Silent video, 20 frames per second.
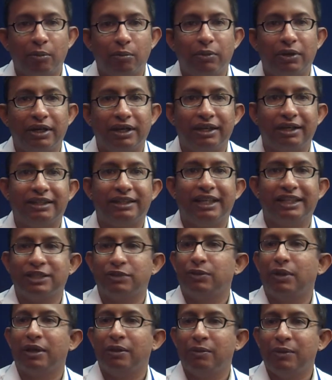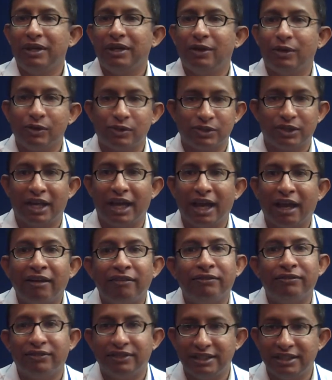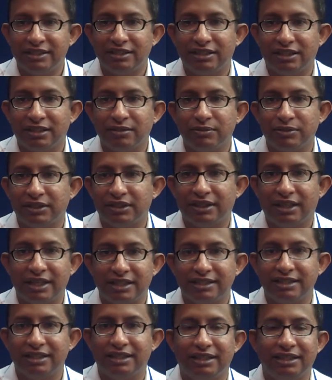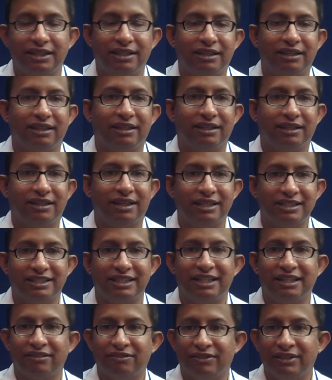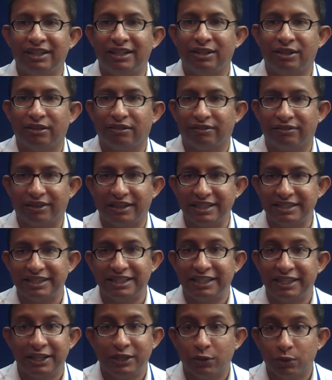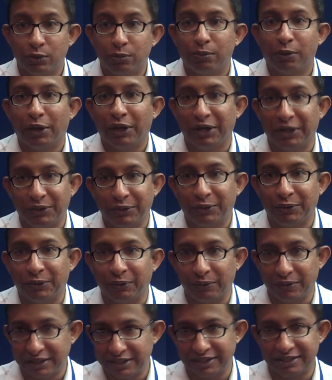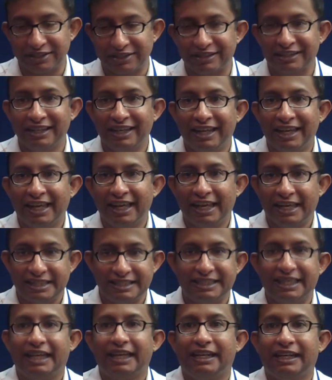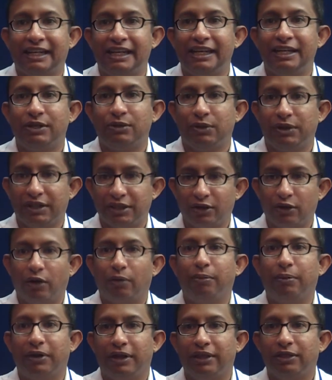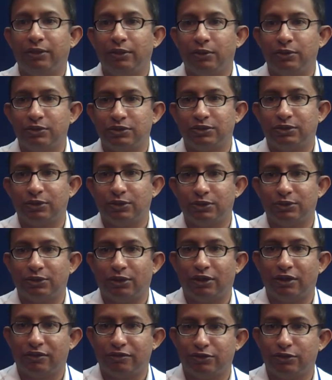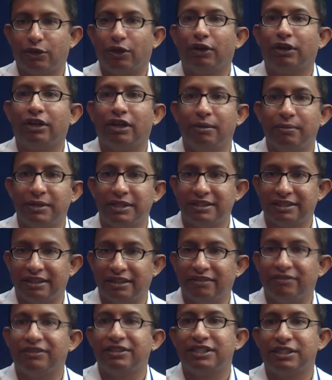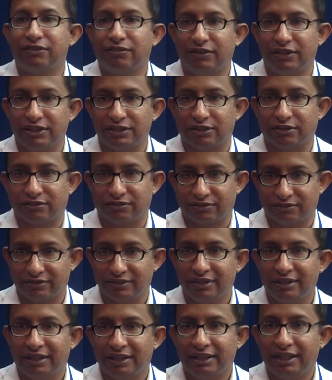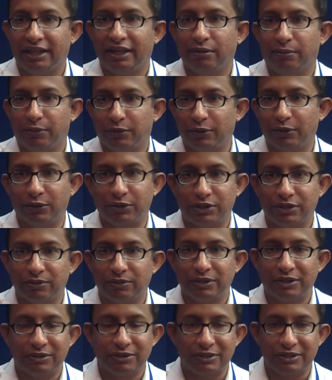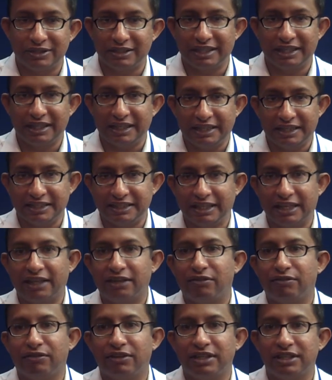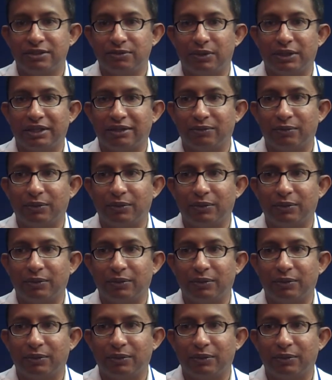But that's why we also have these terms in the ICT field of ICT 2.0, which is exactly to incorporate those sort of shortcomings in the first phase of that approach, which was, and in the second phase, what